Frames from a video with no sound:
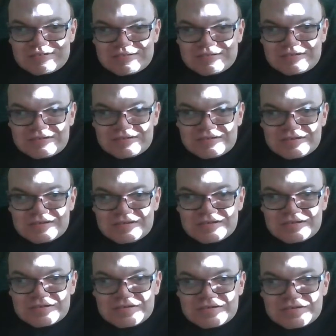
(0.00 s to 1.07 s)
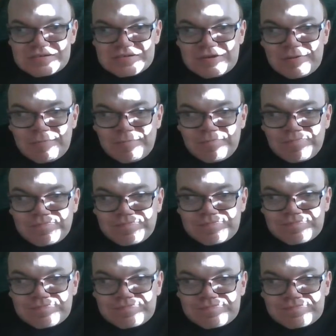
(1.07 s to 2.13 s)

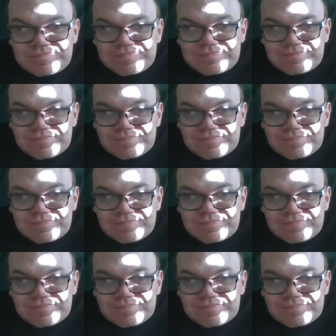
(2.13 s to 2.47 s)
[no speech]